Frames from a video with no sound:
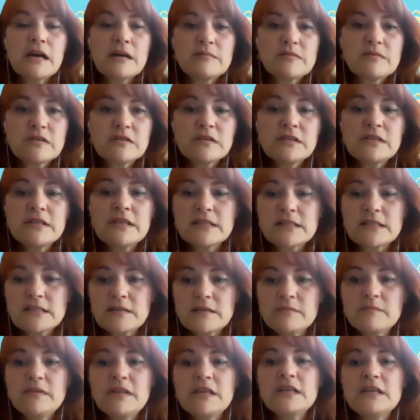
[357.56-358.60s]
Absolutely, that's
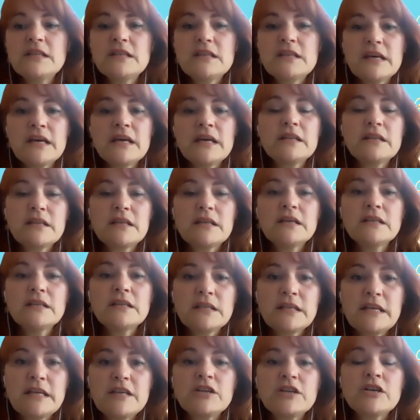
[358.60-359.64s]
something that the
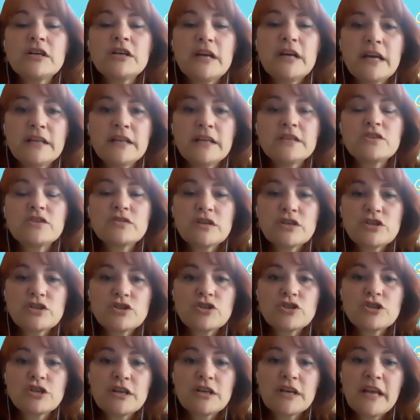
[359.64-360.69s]
leader and the
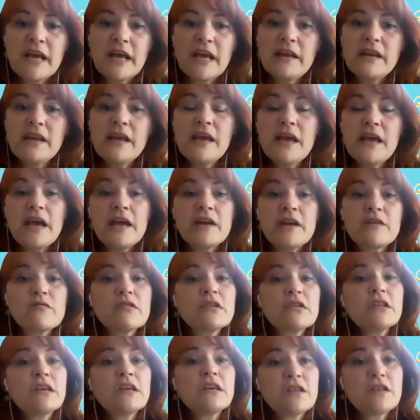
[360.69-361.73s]
treasurer should get. And
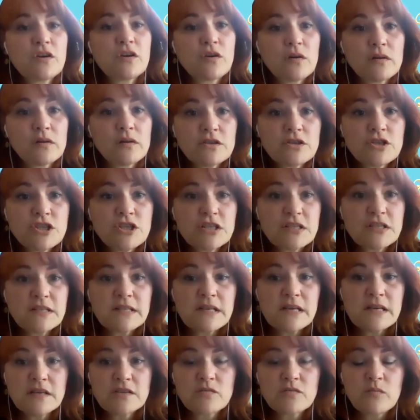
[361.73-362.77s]
really the girls should
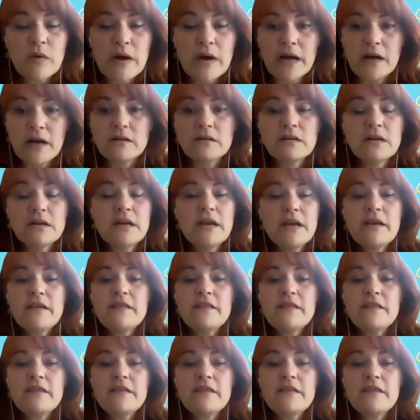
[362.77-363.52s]
see as well.